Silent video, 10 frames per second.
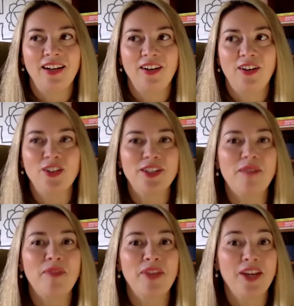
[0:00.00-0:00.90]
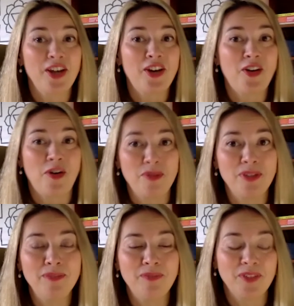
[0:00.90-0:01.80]
got something in
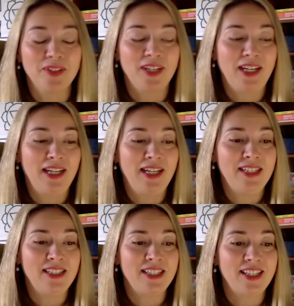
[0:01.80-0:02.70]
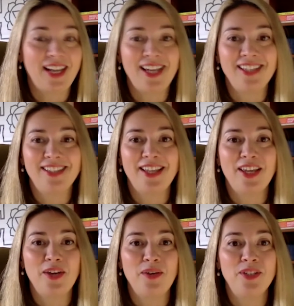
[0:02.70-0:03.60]
common, and that is they
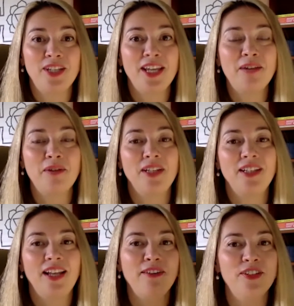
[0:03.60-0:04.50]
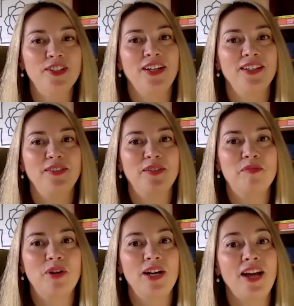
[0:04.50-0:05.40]
used equally the left side of the
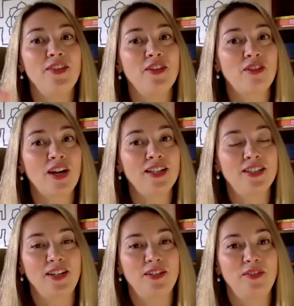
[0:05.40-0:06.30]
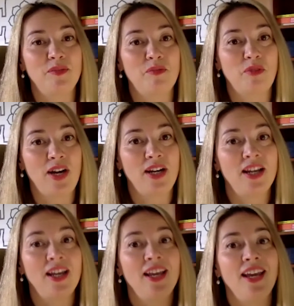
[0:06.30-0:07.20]
brain and the right side of the brain
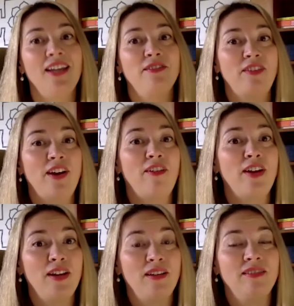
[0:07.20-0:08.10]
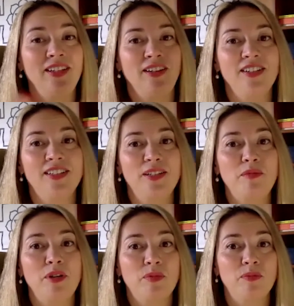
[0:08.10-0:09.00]
in a very, in a
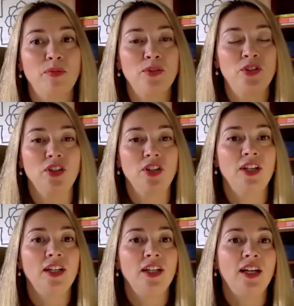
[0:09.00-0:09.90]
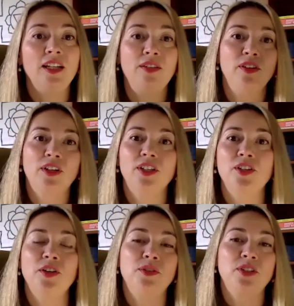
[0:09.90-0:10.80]
similar proportion. And if you look at
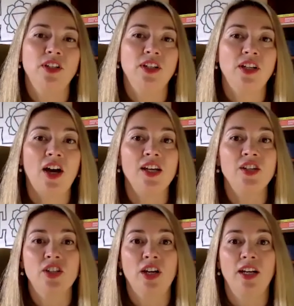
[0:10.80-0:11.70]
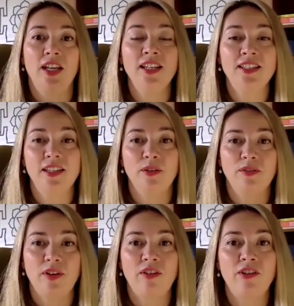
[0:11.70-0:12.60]
Newton and Einstein, yes, they were
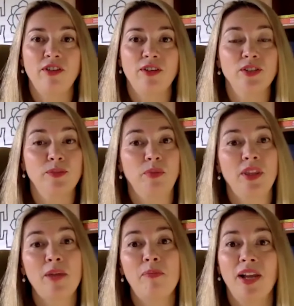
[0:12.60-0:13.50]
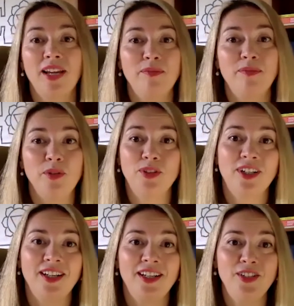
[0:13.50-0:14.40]
very rigorous, but they played
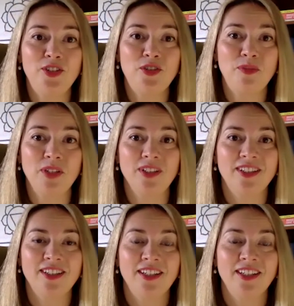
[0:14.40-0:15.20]
musical instruments.